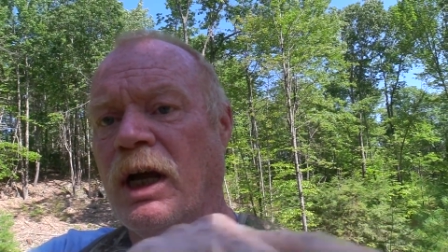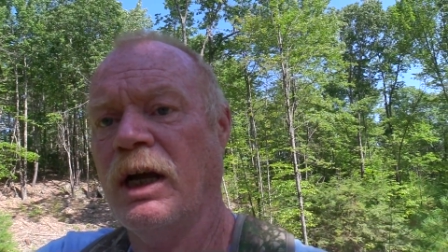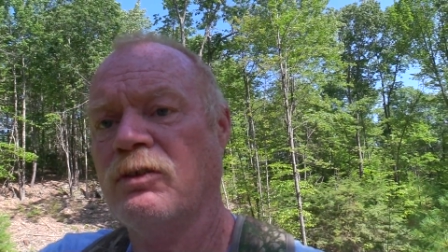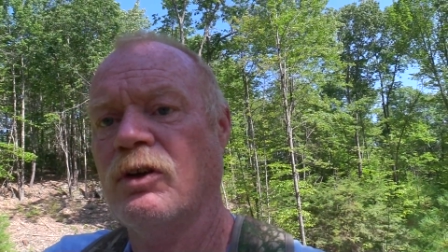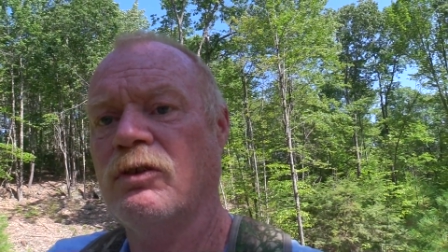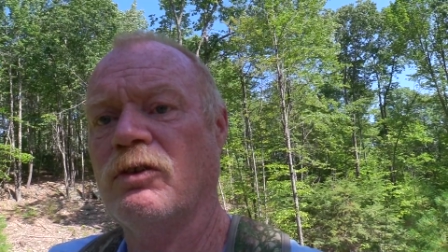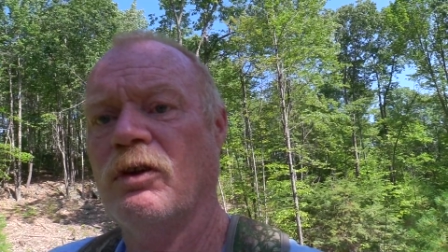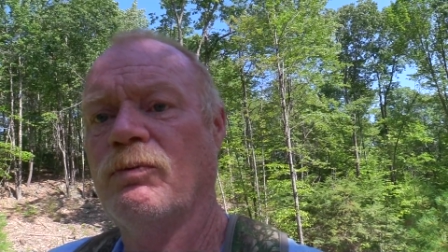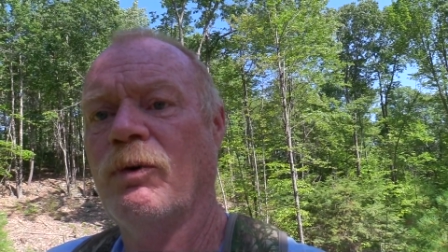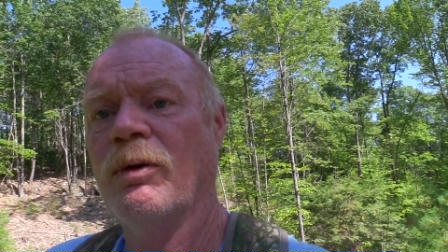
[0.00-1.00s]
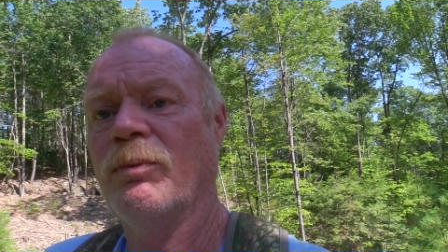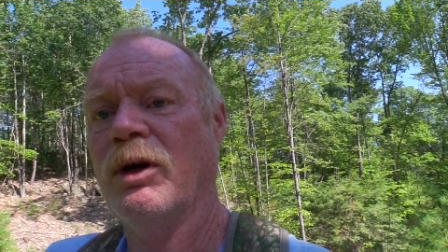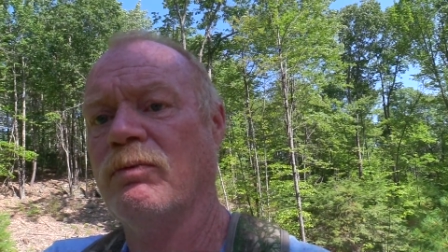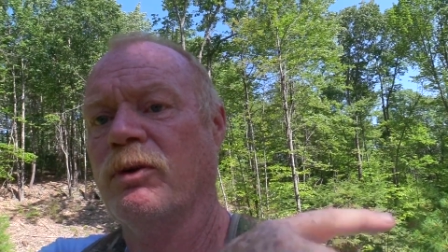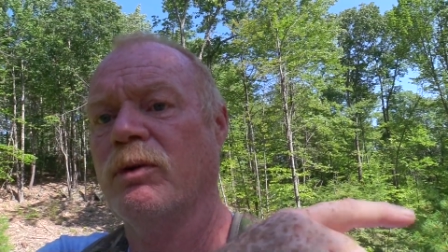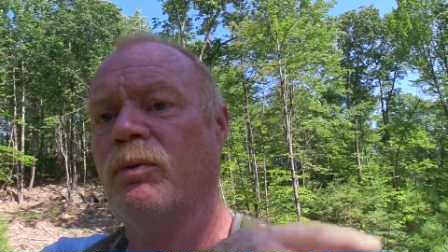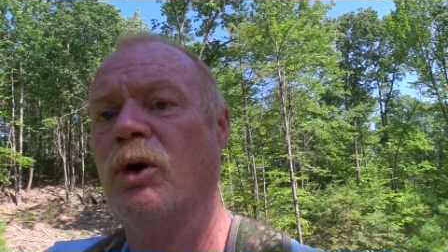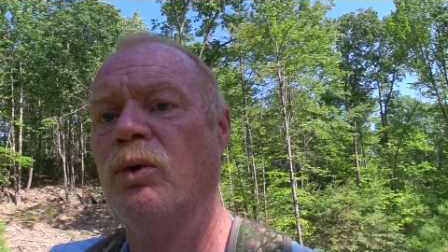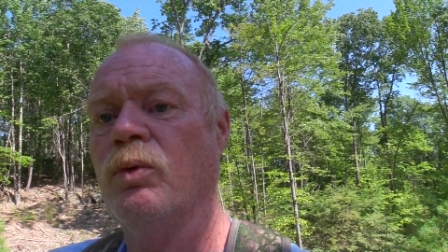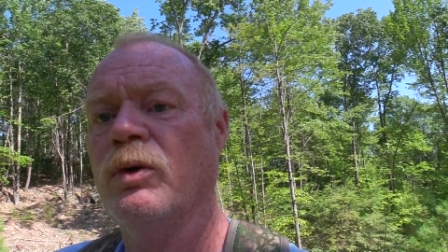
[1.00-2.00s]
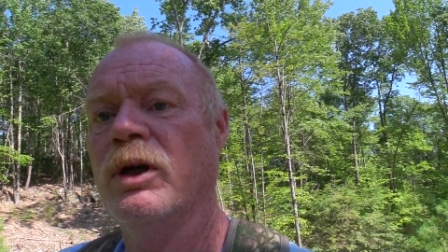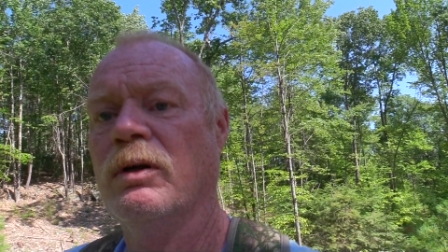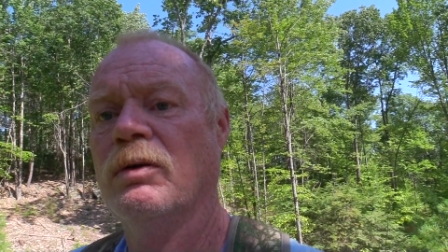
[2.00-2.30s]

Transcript: access this from, right from the road.